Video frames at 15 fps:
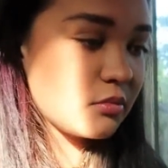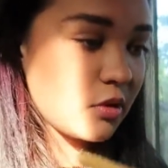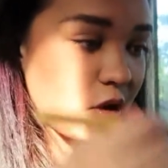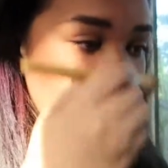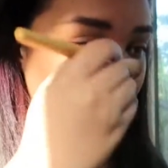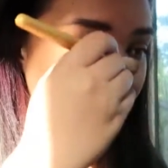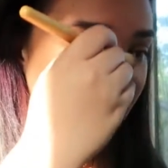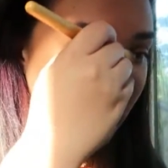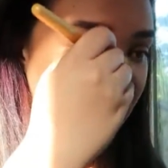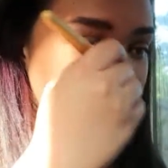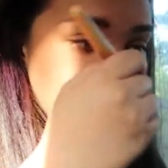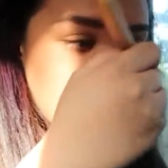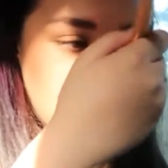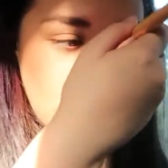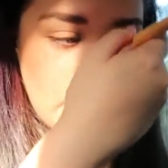Go
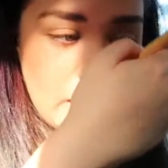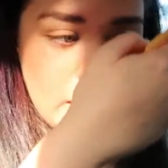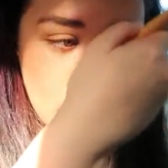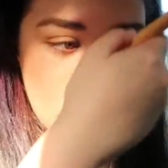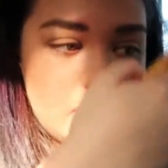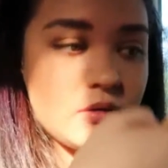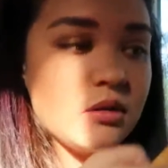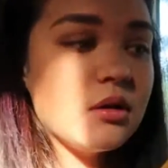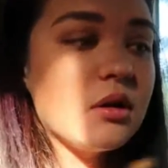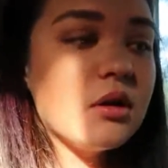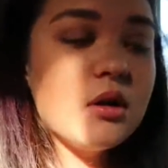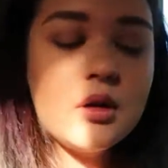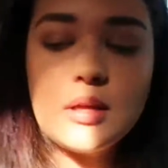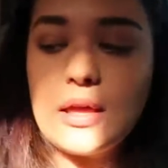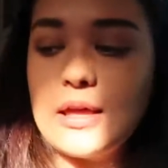outside,
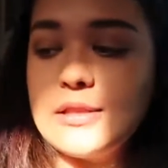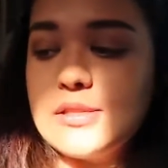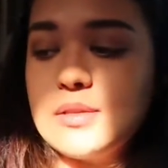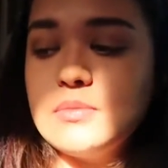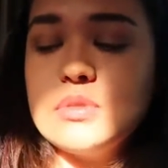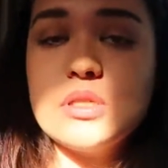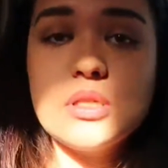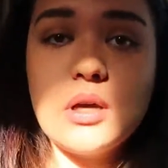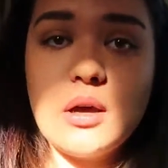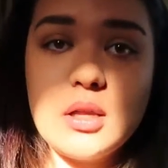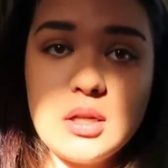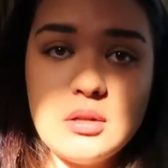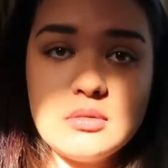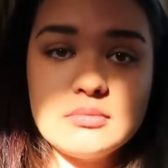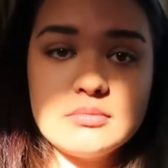get some
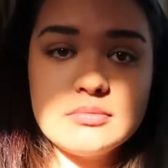sun,